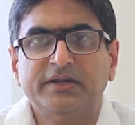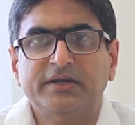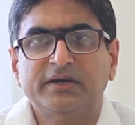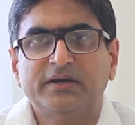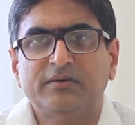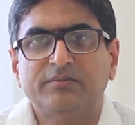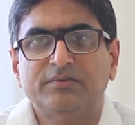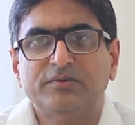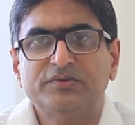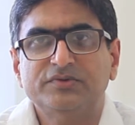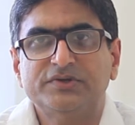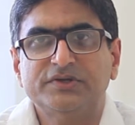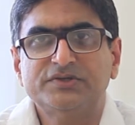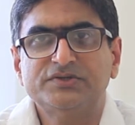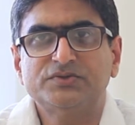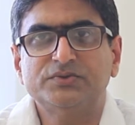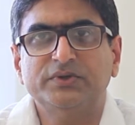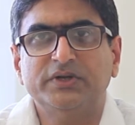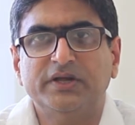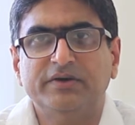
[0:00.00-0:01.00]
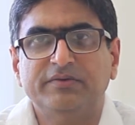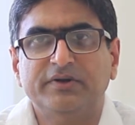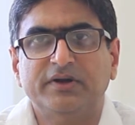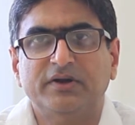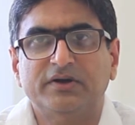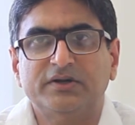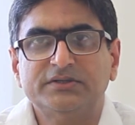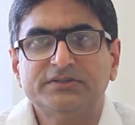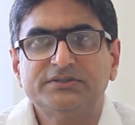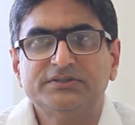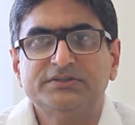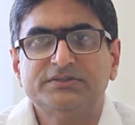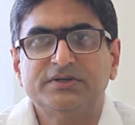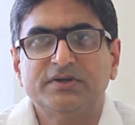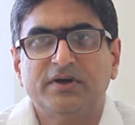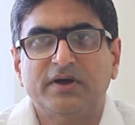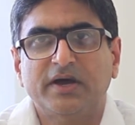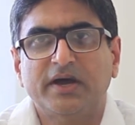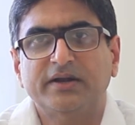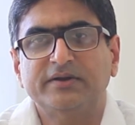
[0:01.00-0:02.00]
take up to 6 to 11 hours
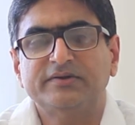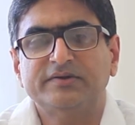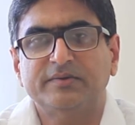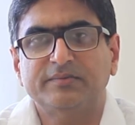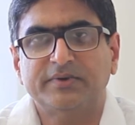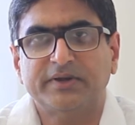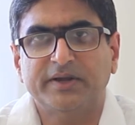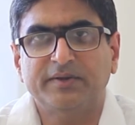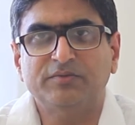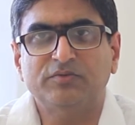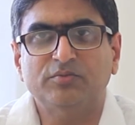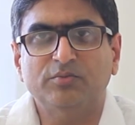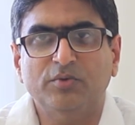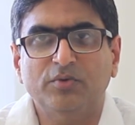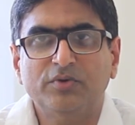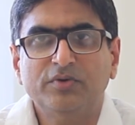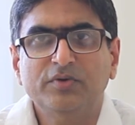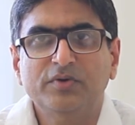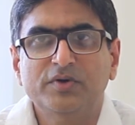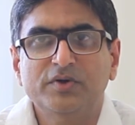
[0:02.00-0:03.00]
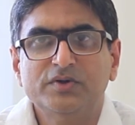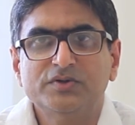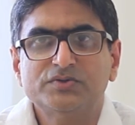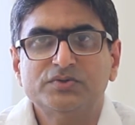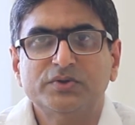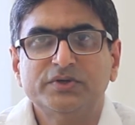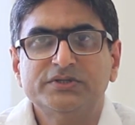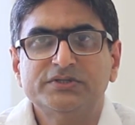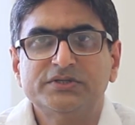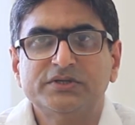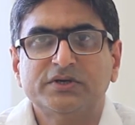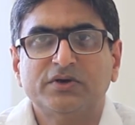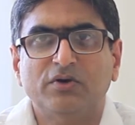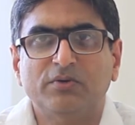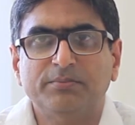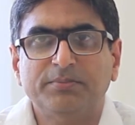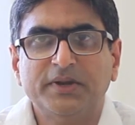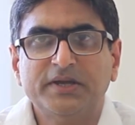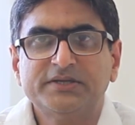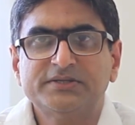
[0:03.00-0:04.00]
and sometimes more. So it's a
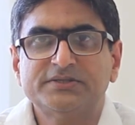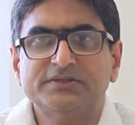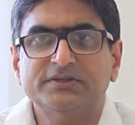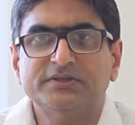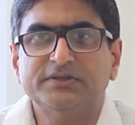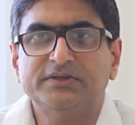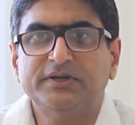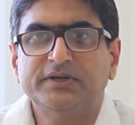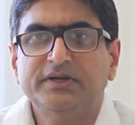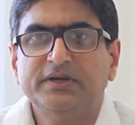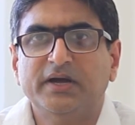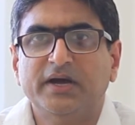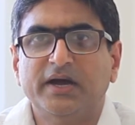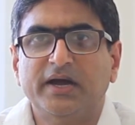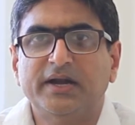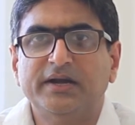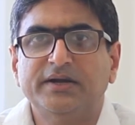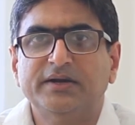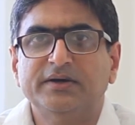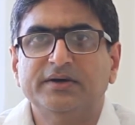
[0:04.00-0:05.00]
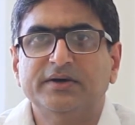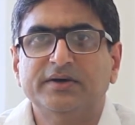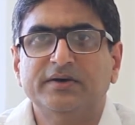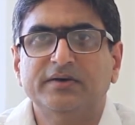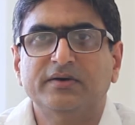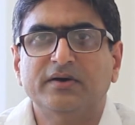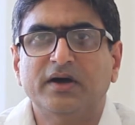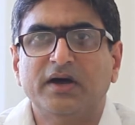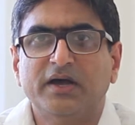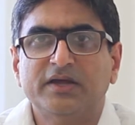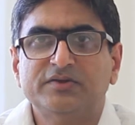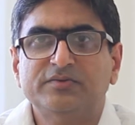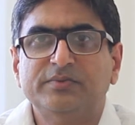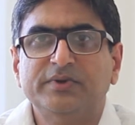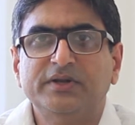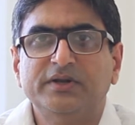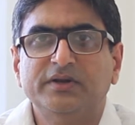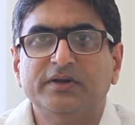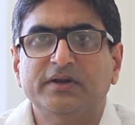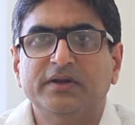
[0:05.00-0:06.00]
complex surgery and uh, has
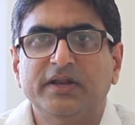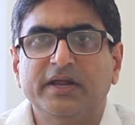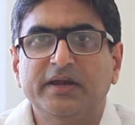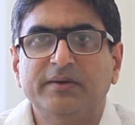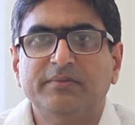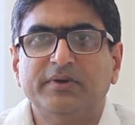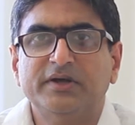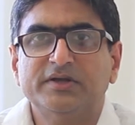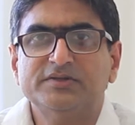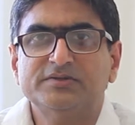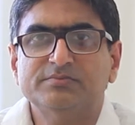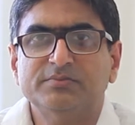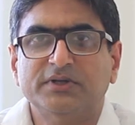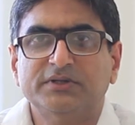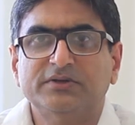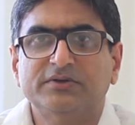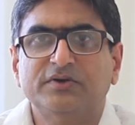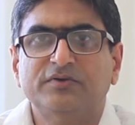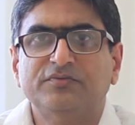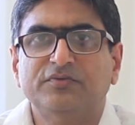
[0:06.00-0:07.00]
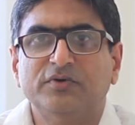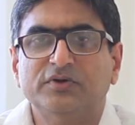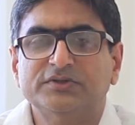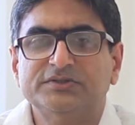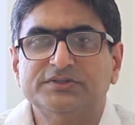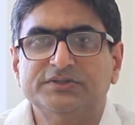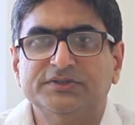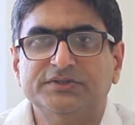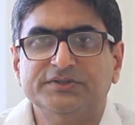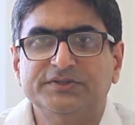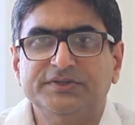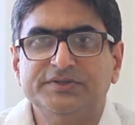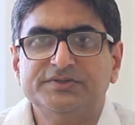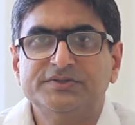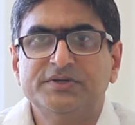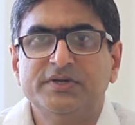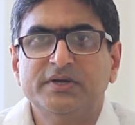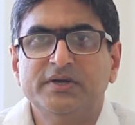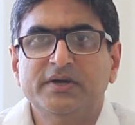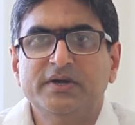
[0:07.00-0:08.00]
been named as mother of all
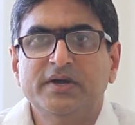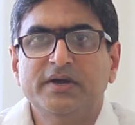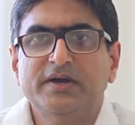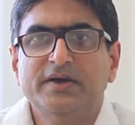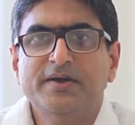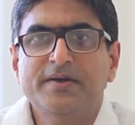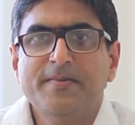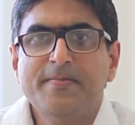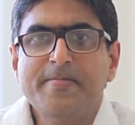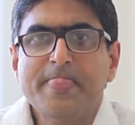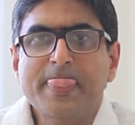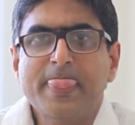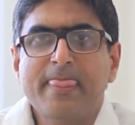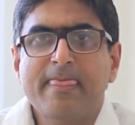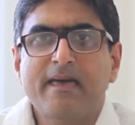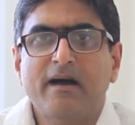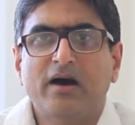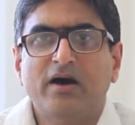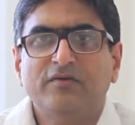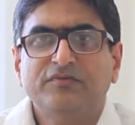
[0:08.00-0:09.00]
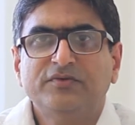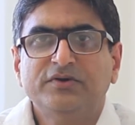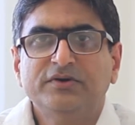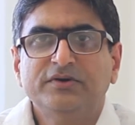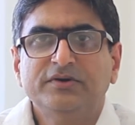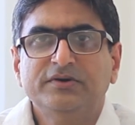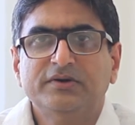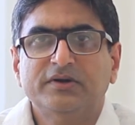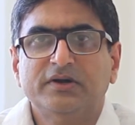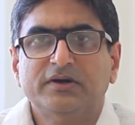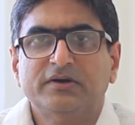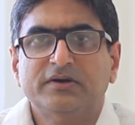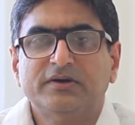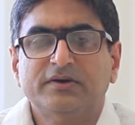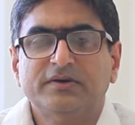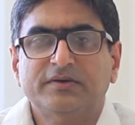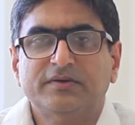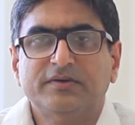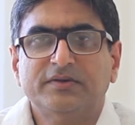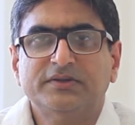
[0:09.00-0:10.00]
surgeries. After
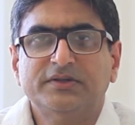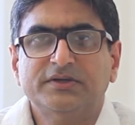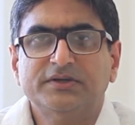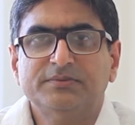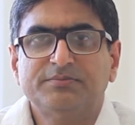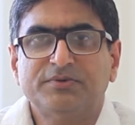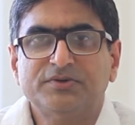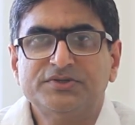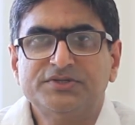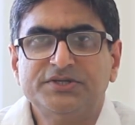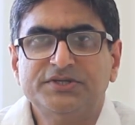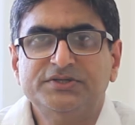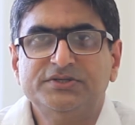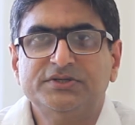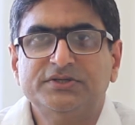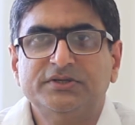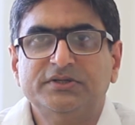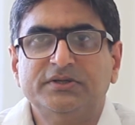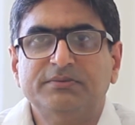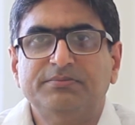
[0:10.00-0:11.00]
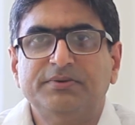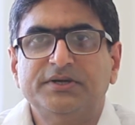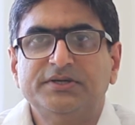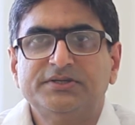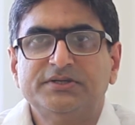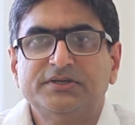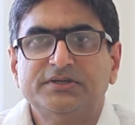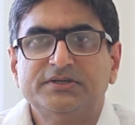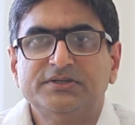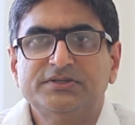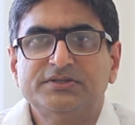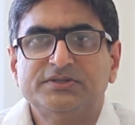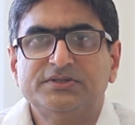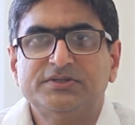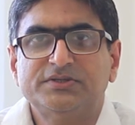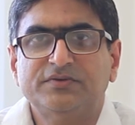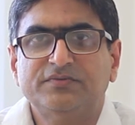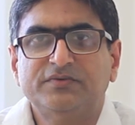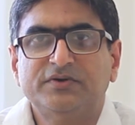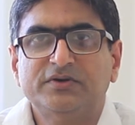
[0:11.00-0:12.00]
uh, the procedure, the patient is
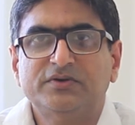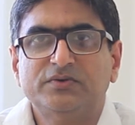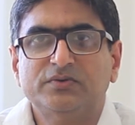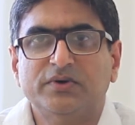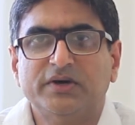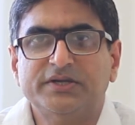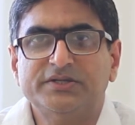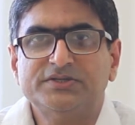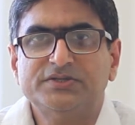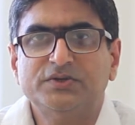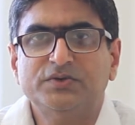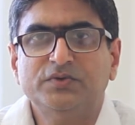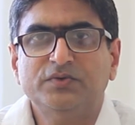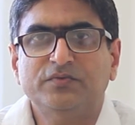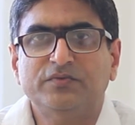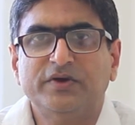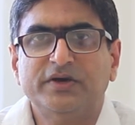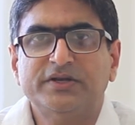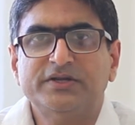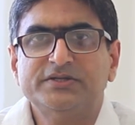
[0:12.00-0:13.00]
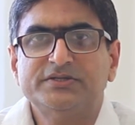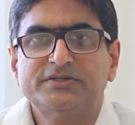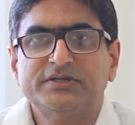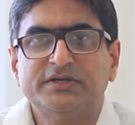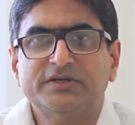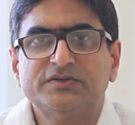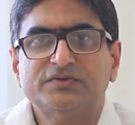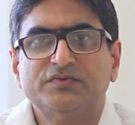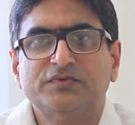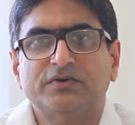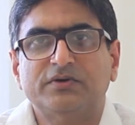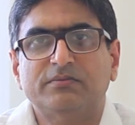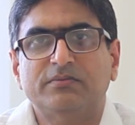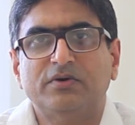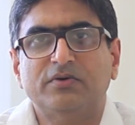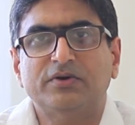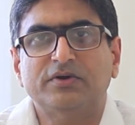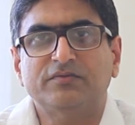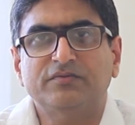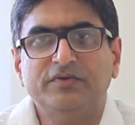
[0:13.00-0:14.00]
shifted to ICU where he stays for
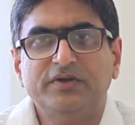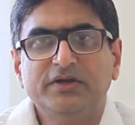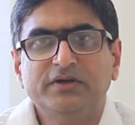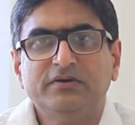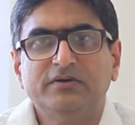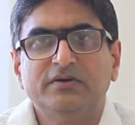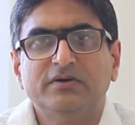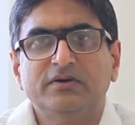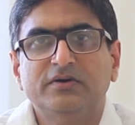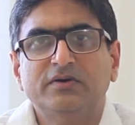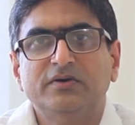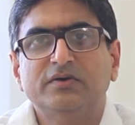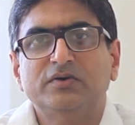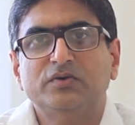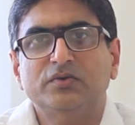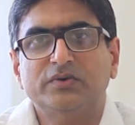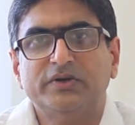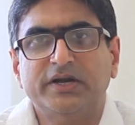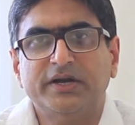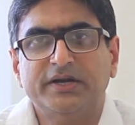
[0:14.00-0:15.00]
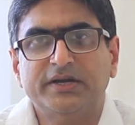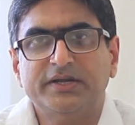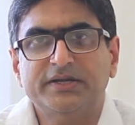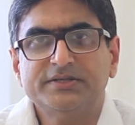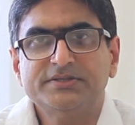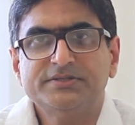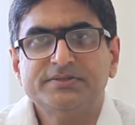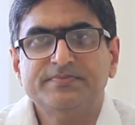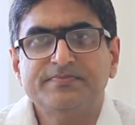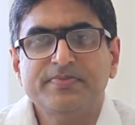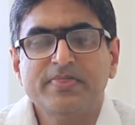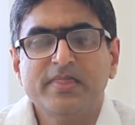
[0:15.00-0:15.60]
about a week to 10 days